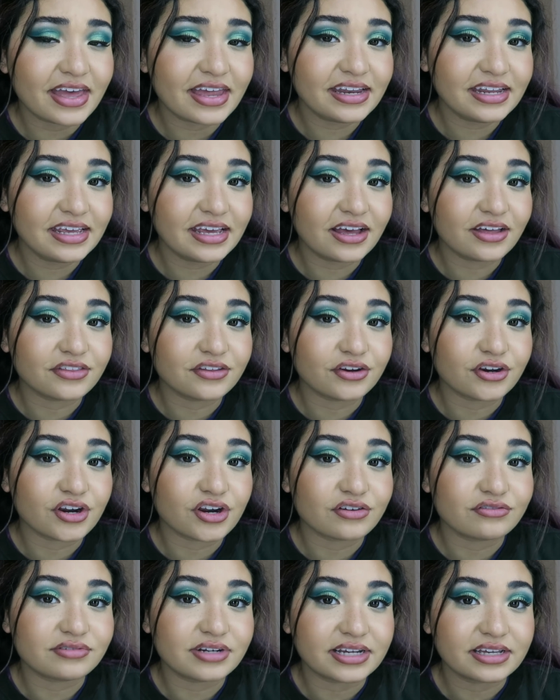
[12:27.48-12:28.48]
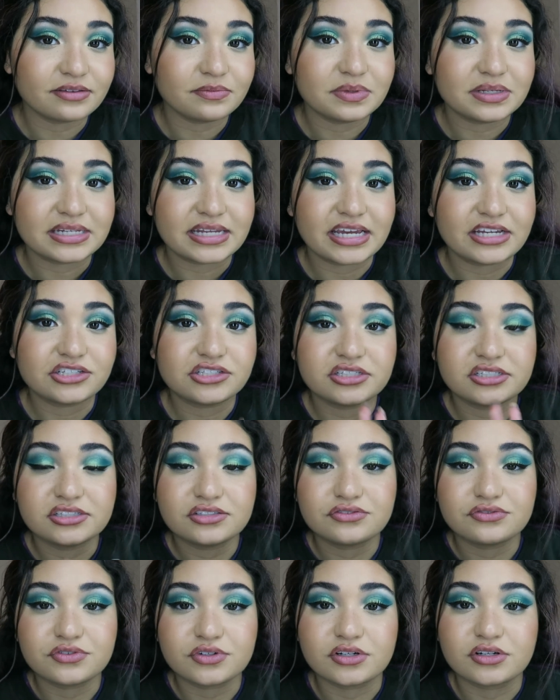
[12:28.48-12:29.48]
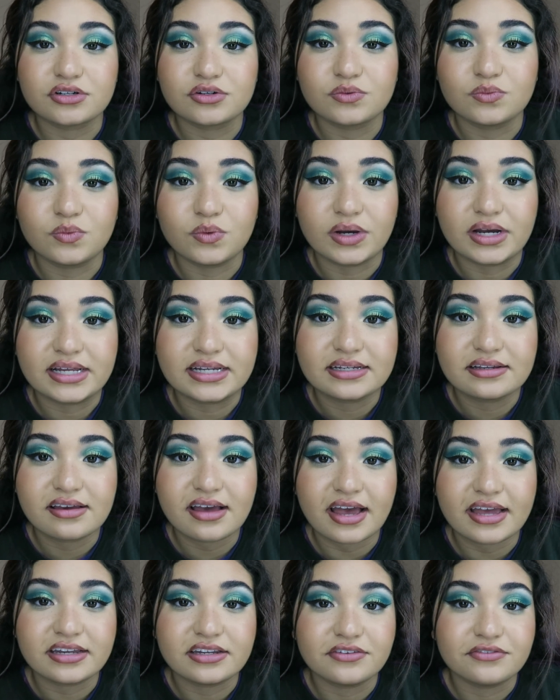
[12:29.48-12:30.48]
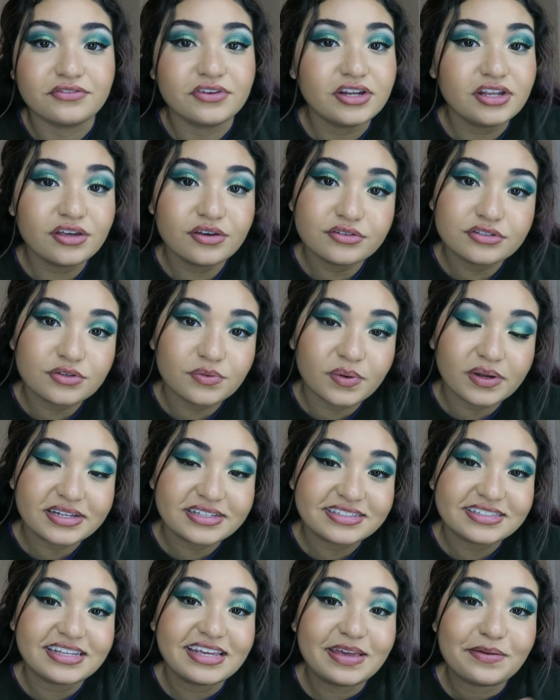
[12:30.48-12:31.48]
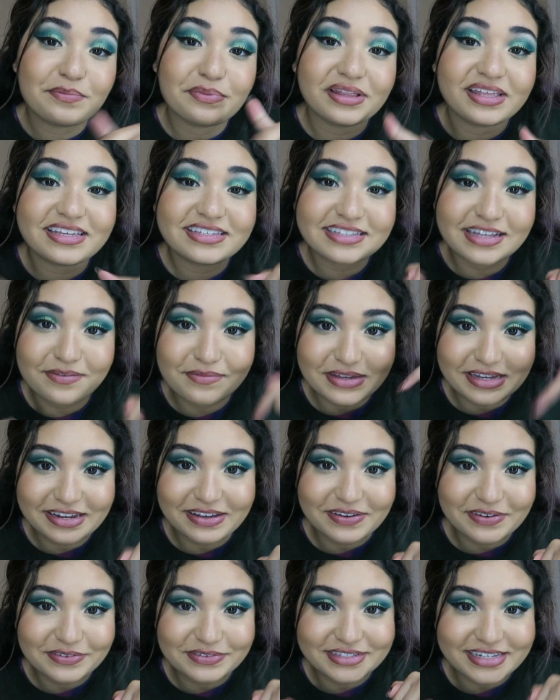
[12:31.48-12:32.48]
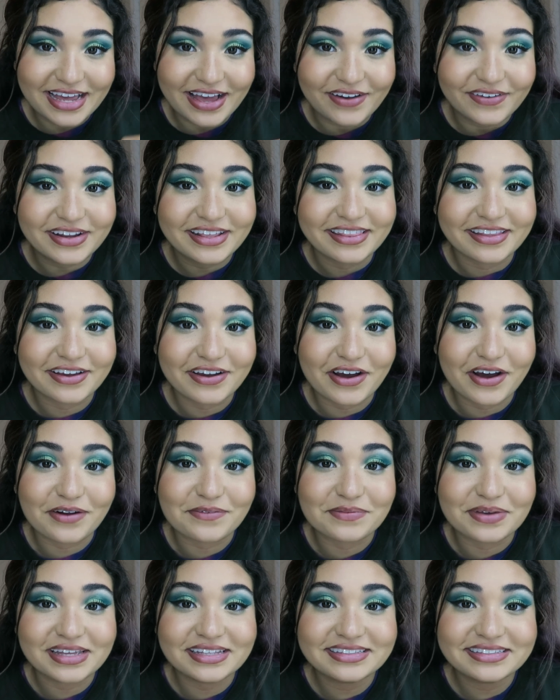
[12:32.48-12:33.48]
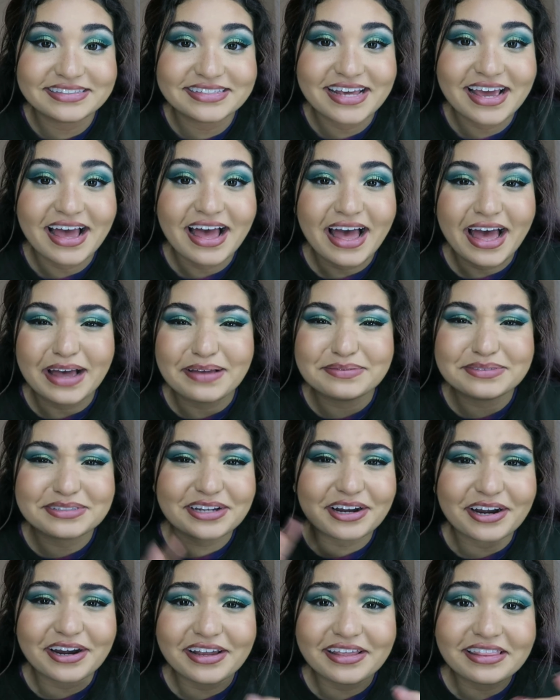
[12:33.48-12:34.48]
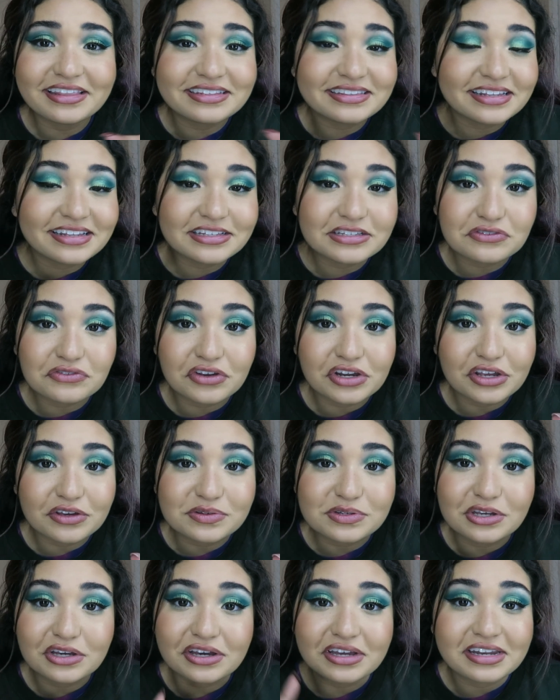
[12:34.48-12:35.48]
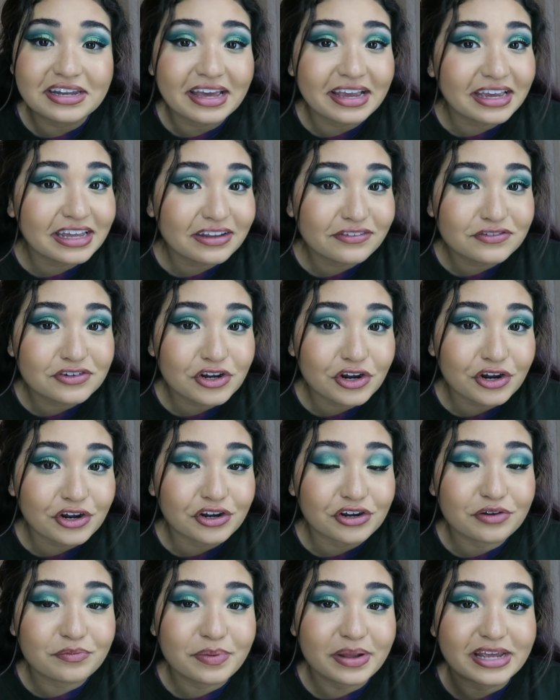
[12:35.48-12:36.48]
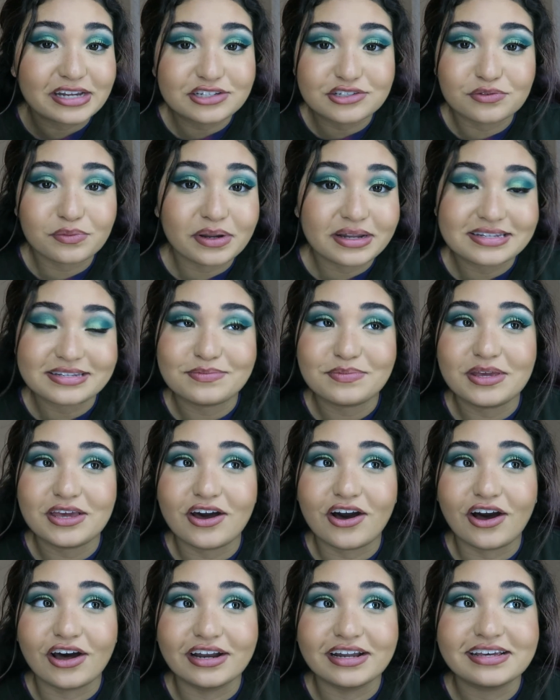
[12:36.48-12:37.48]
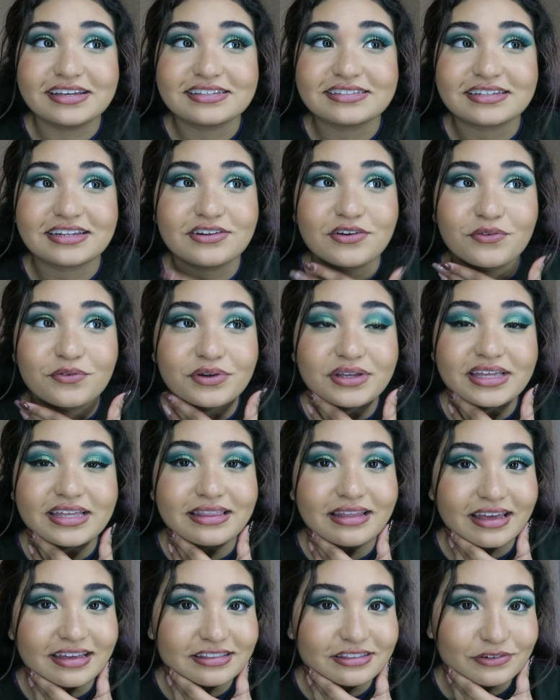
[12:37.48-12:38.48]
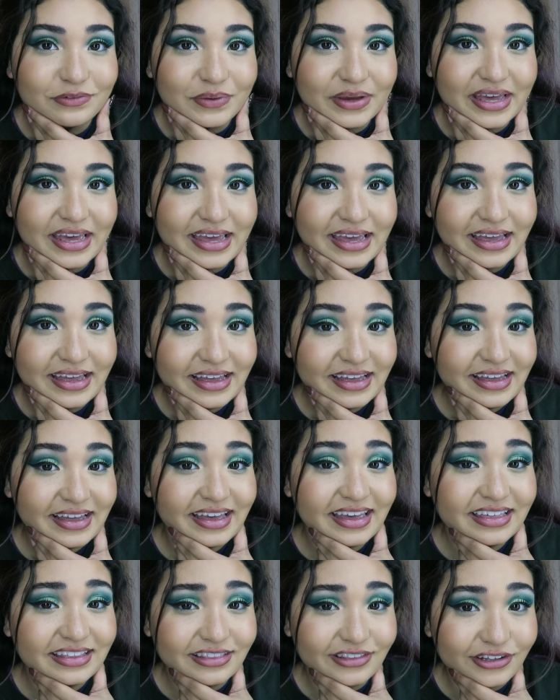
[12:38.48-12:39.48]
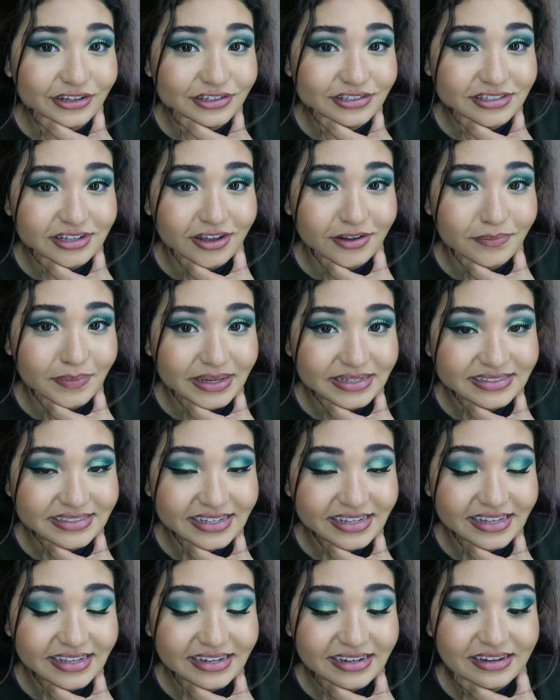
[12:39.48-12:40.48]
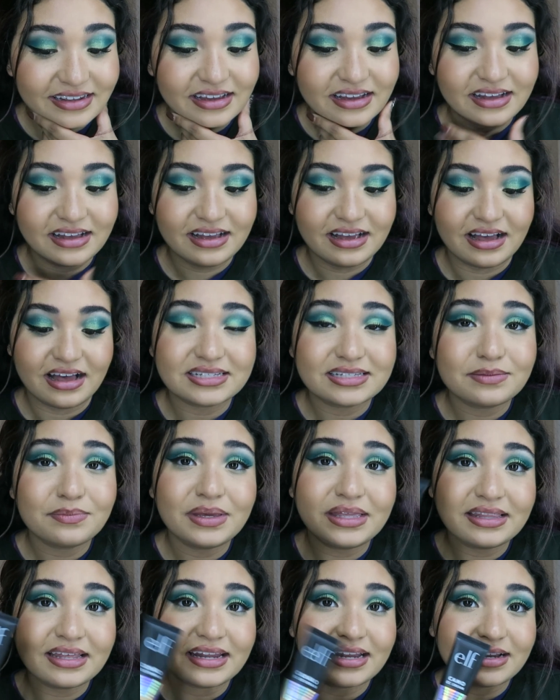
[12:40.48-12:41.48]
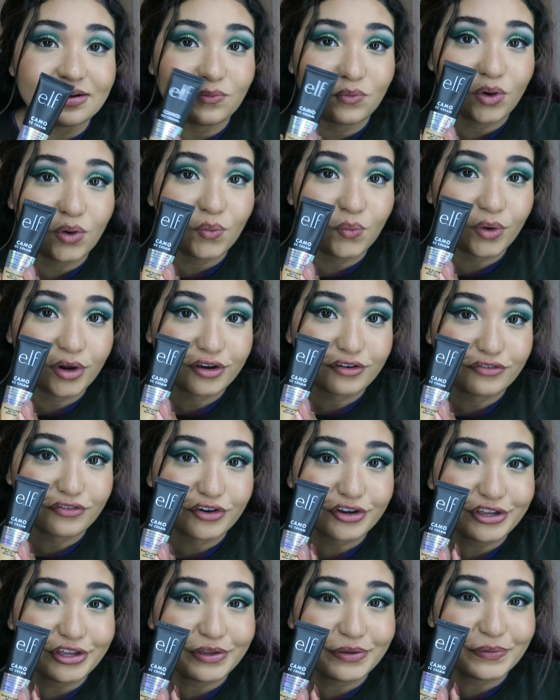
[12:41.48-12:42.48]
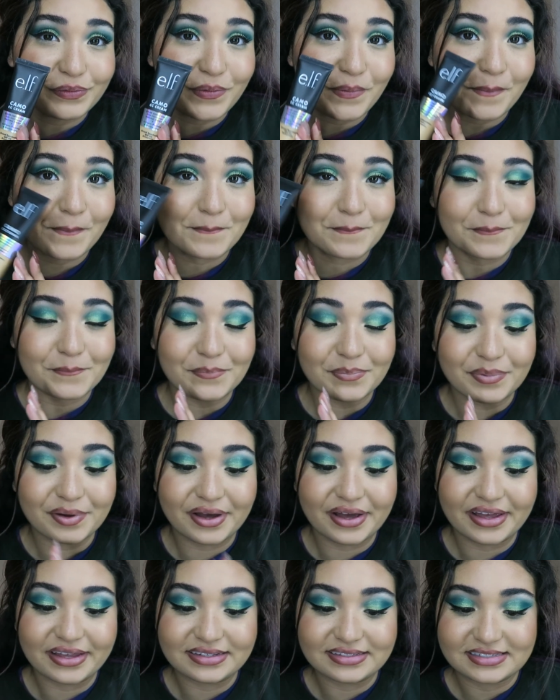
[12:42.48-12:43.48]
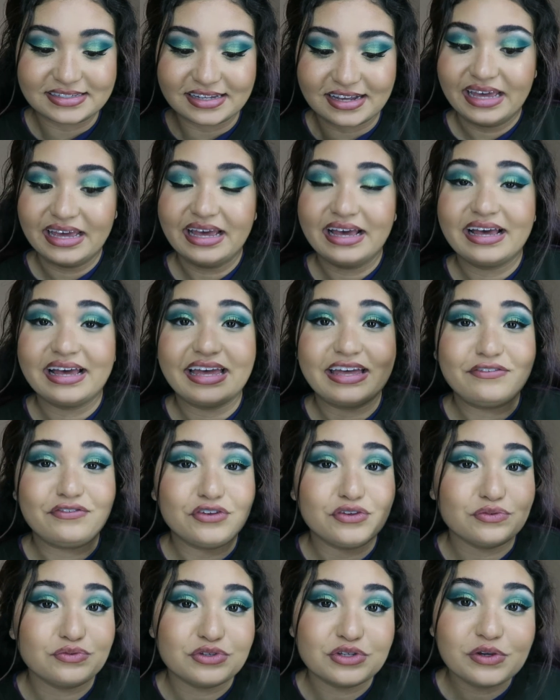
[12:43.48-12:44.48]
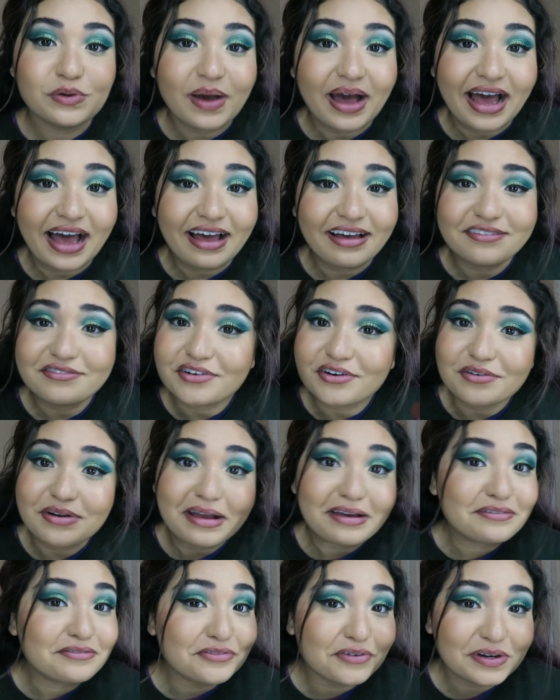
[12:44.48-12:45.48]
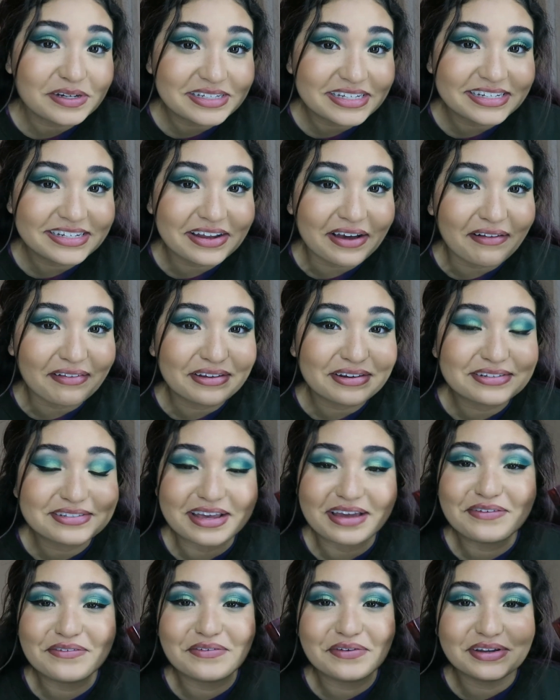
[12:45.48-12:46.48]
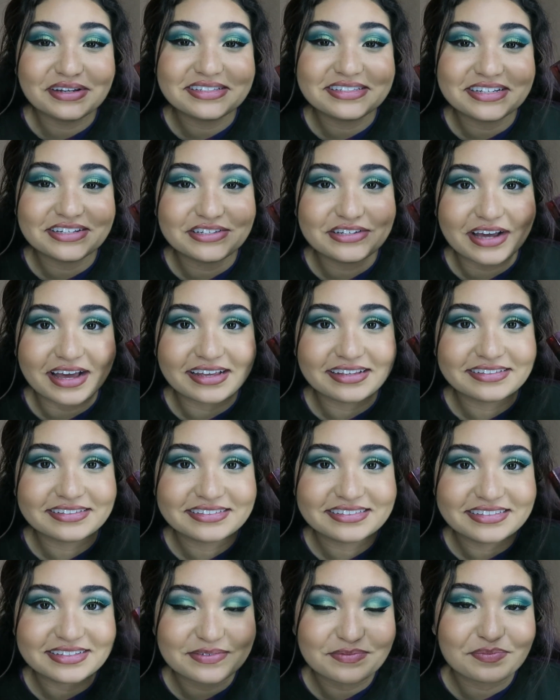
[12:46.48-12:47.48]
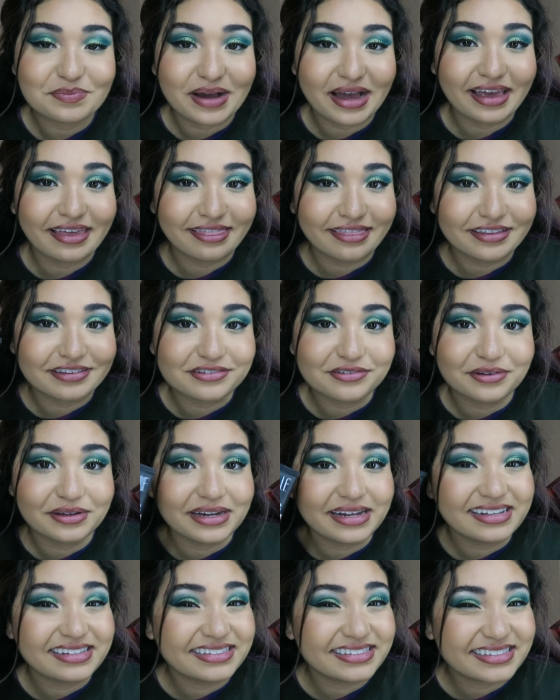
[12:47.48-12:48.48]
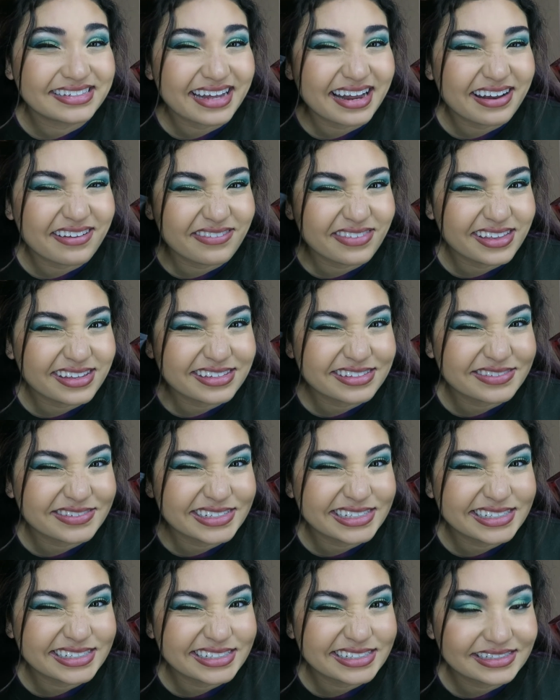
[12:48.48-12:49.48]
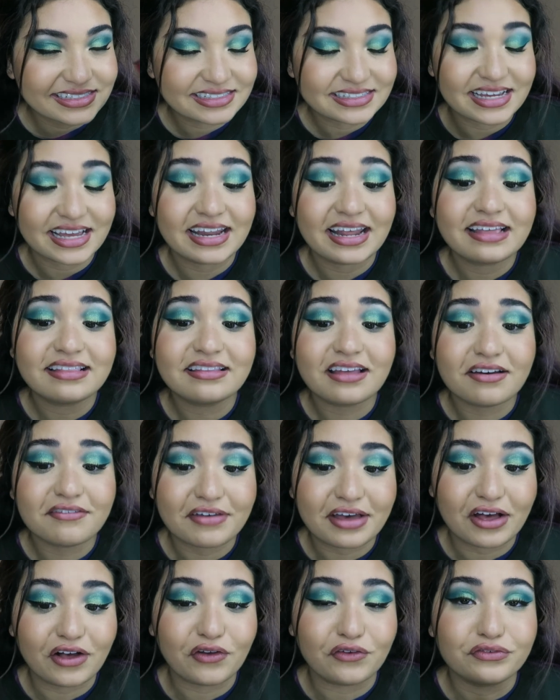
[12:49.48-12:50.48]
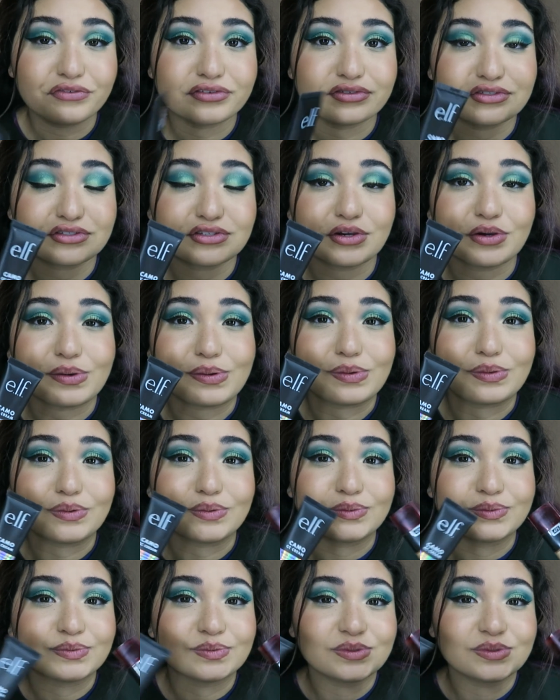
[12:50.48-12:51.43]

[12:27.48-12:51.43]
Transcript: any other recommendations for what kind of videos you want to see, please let me know down in the comments. I'm sorry that this video took a negative turn, but I just wanted to be honest. I don't really like the way it looks on my skin. Doesn't mean that it won't work for you, but if you do have around $14, I would suggest buying this one instead of this one. And I love e.l.f., so